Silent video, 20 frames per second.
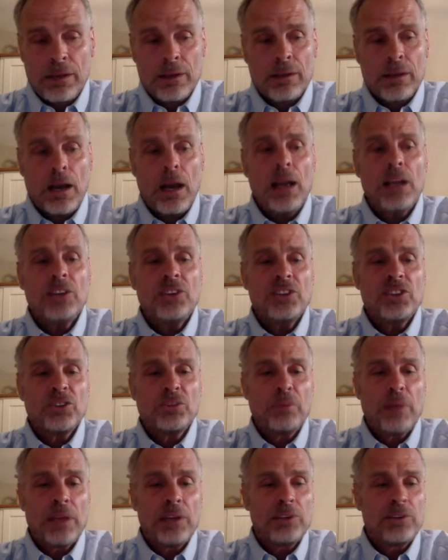Hind
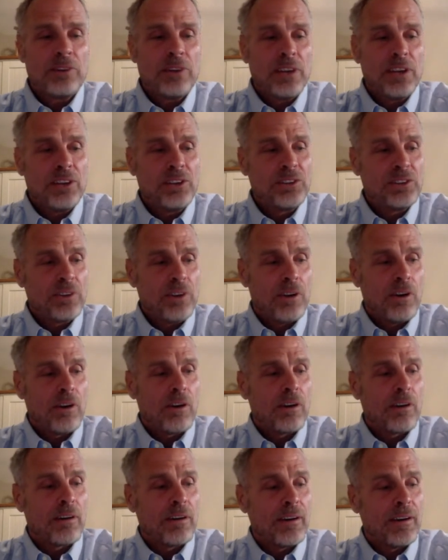suspensories
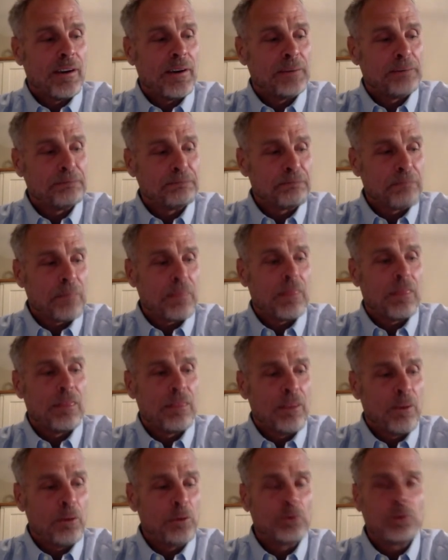are um,
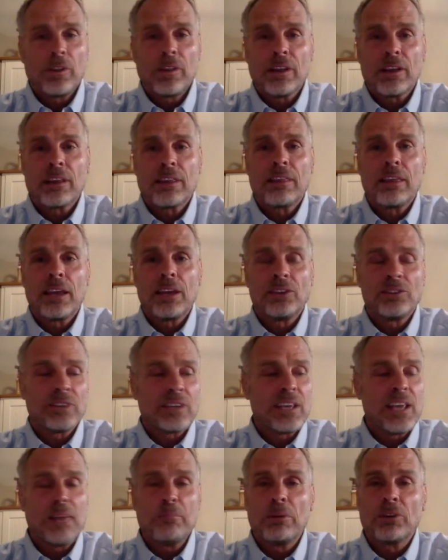those are the things that
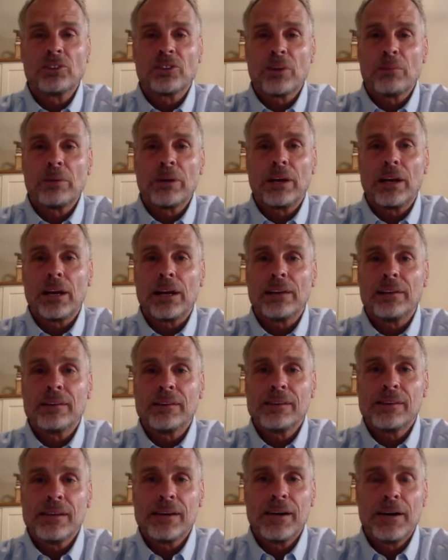keep us up at night.
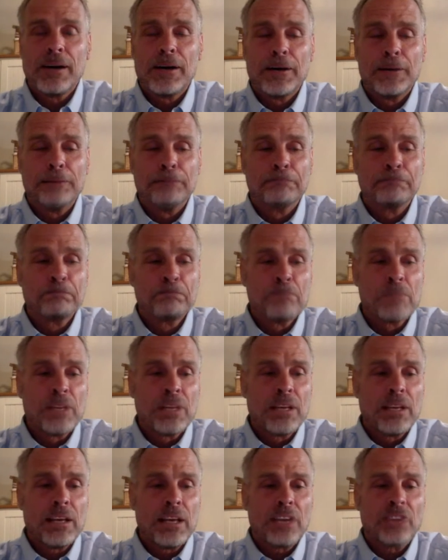Um,
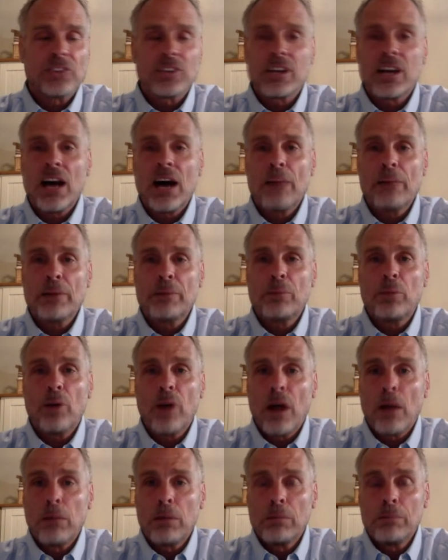it's a common
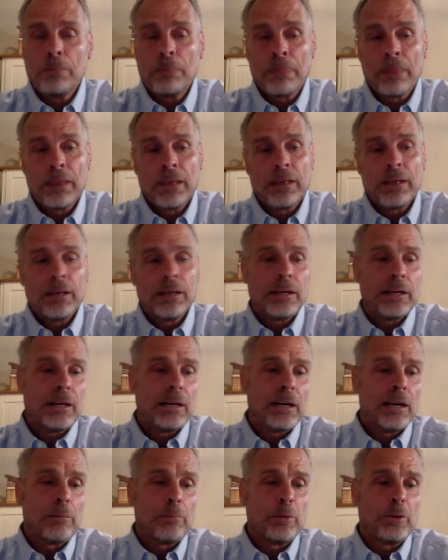problem.
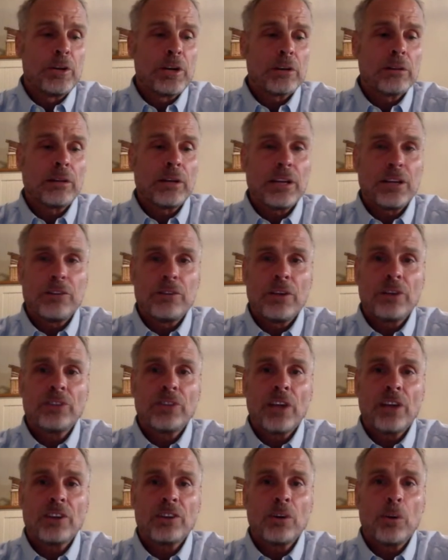Uh, particularly in
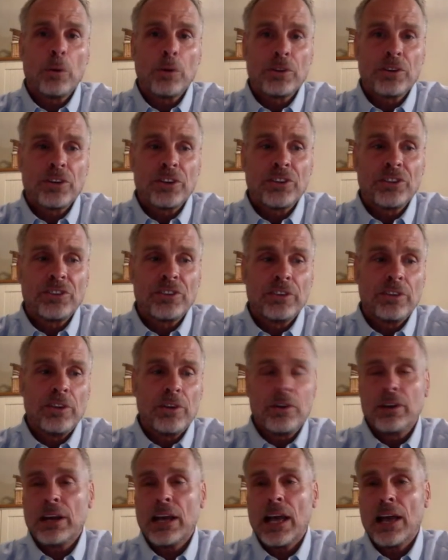dressage horses, you
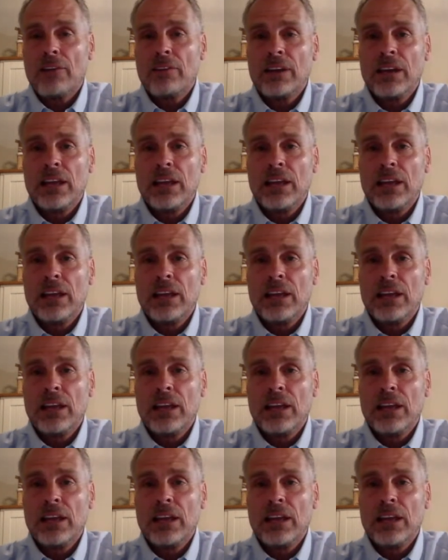can have it